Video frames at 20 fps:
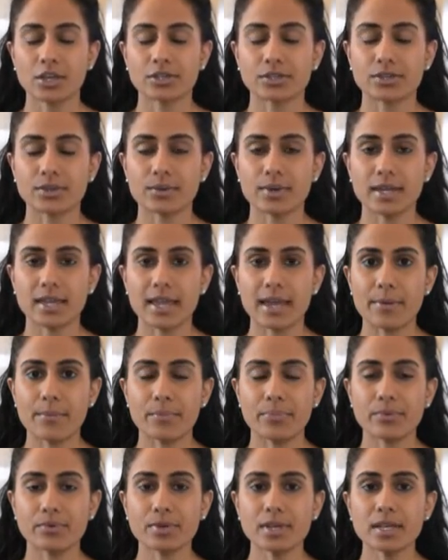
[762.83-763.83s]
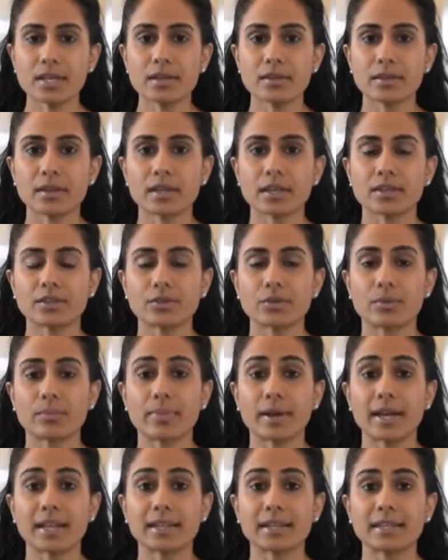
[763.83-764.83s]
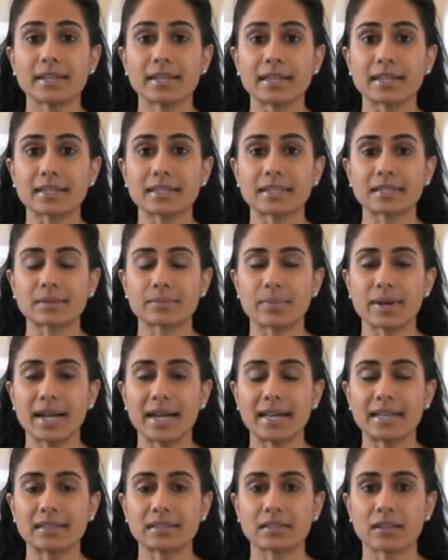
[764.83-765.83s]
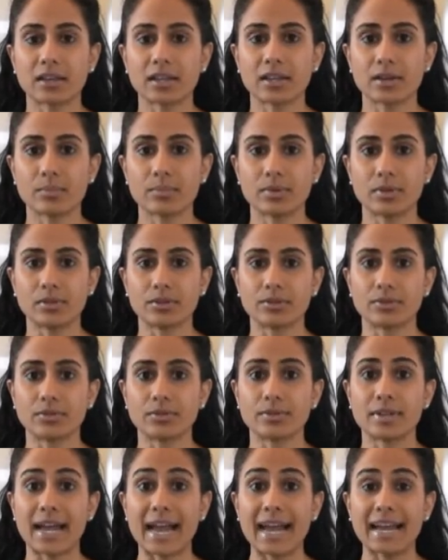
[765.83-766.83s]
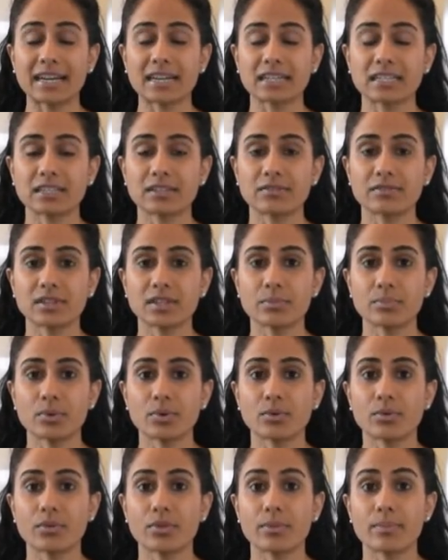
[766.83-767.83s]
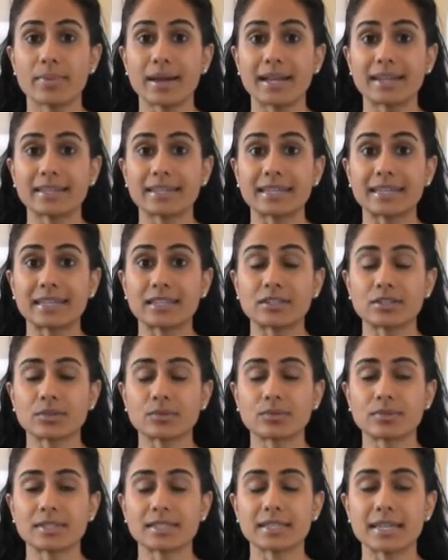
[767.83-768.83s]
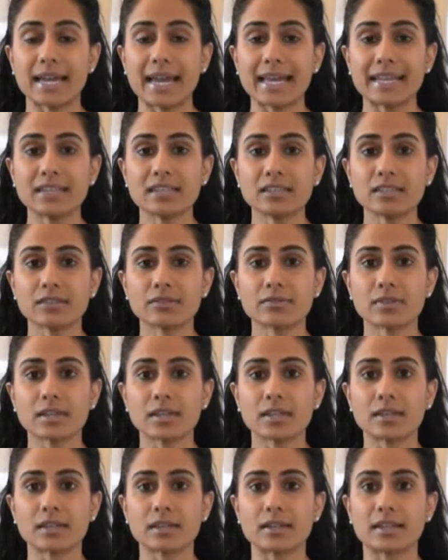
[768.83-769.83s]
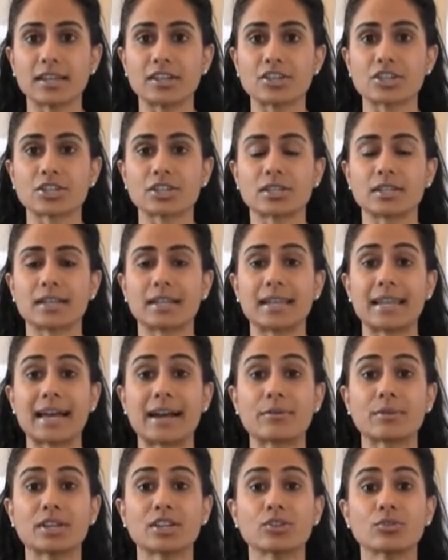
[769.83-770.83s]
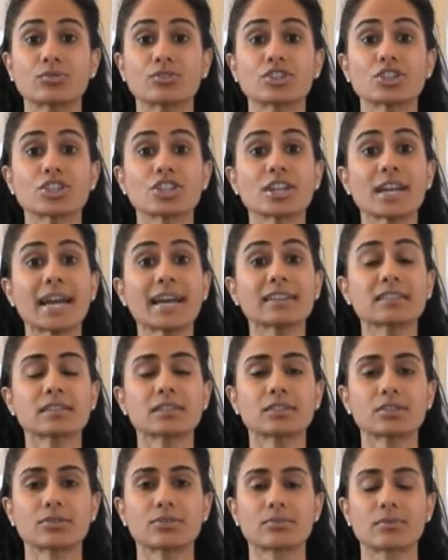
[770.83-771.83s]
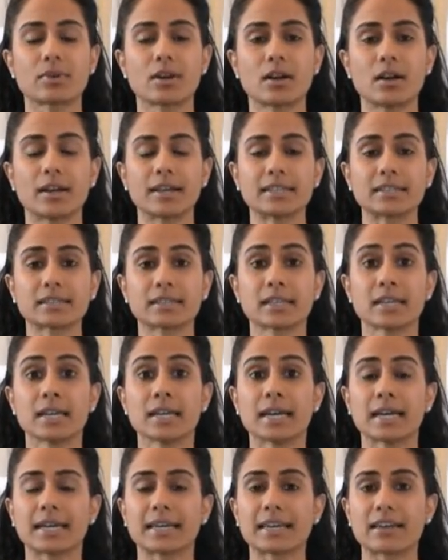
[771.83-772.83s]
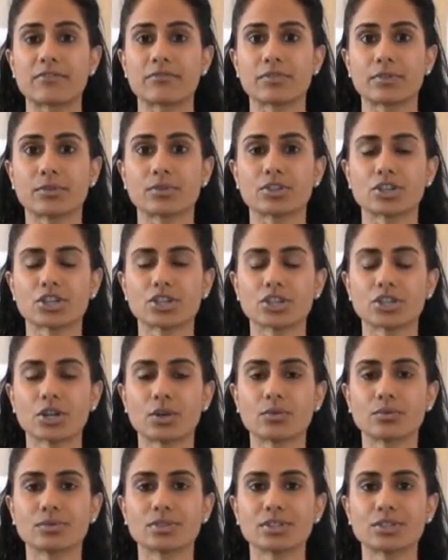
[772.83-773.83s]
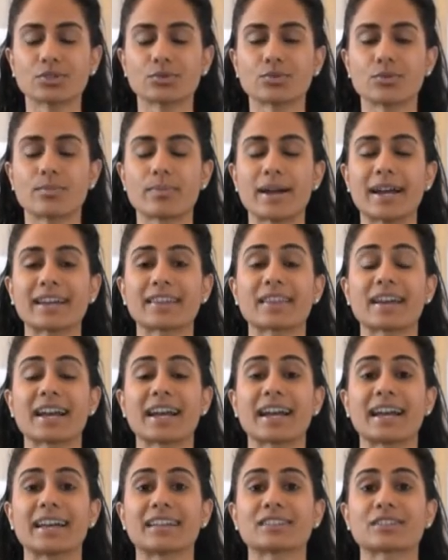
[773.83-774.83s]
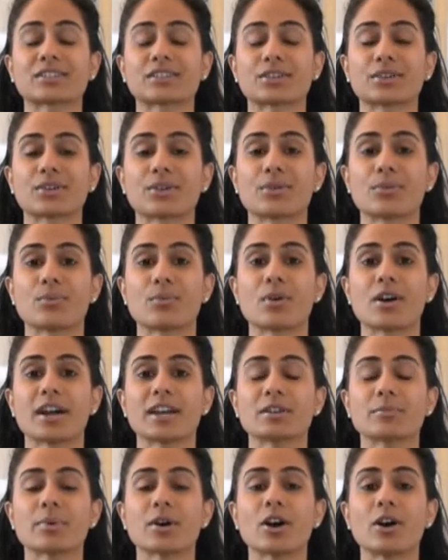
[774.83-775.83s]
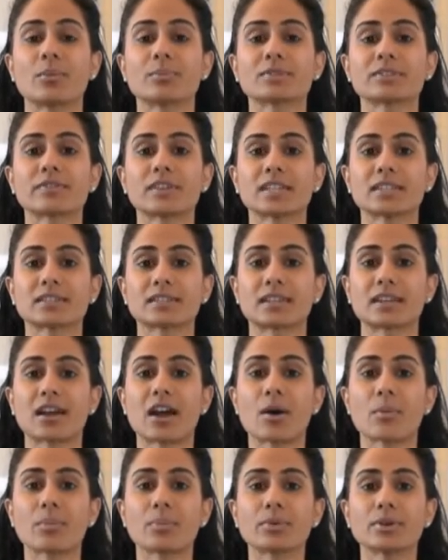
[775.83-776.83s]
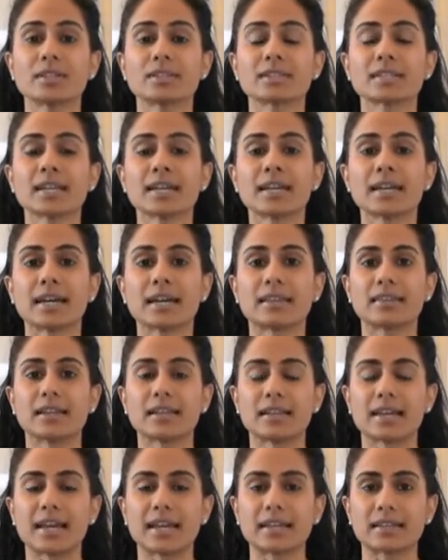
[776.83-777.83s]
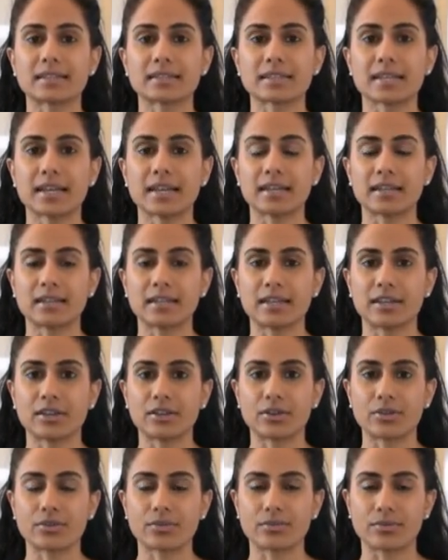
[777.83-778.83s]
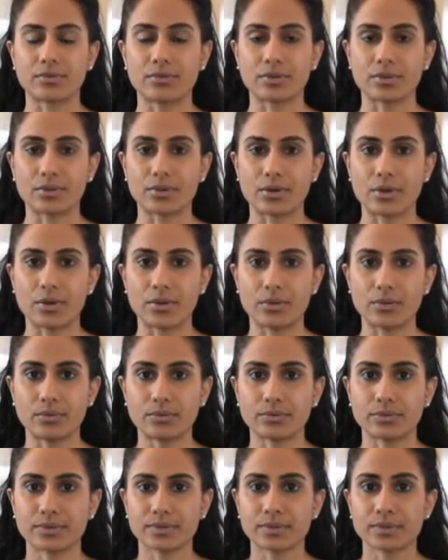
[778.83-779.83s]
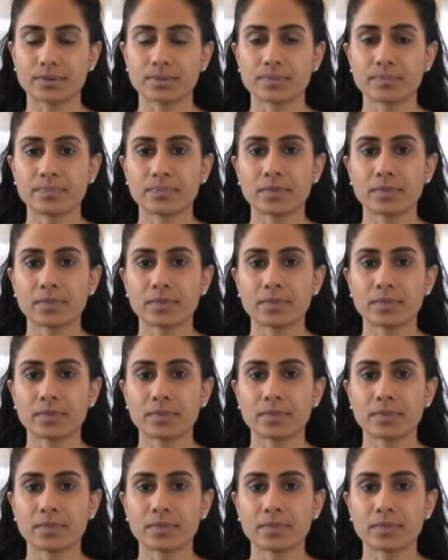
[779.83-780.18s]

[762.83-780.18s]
So again, breathing in, your belly expands like a balloon. Actively pull the belly in towards the end of the inhalation, allowing your chest to rise. Again, feel the shoulders draw back, the hands to go wide, palms facing upwards, and then exhaling through the nose.